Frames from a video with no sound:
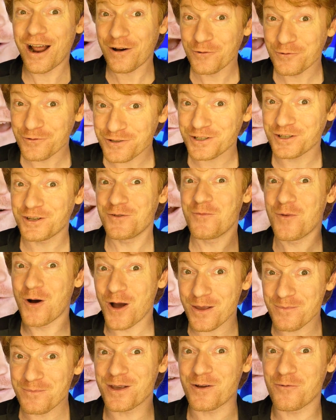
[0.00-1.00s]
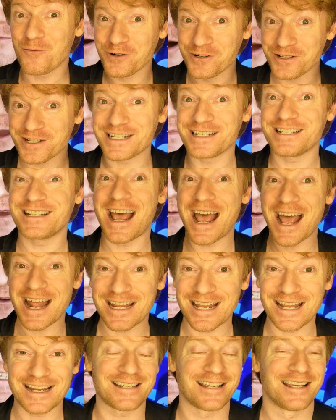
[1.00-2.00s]
else you might be wanting to
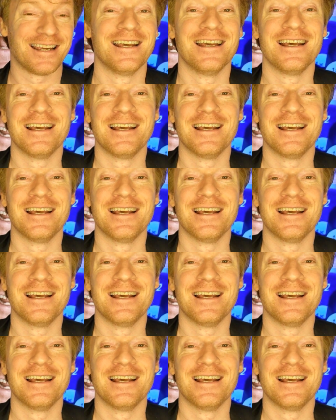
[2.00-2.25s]
edit?